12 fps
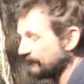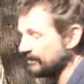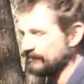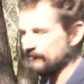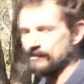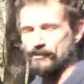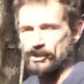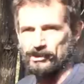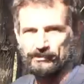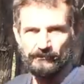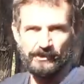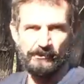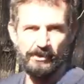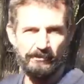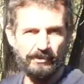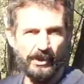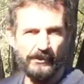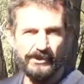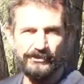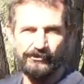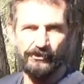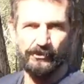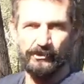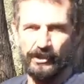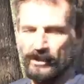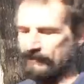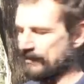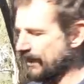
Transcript: and we weren't blowing straw all over the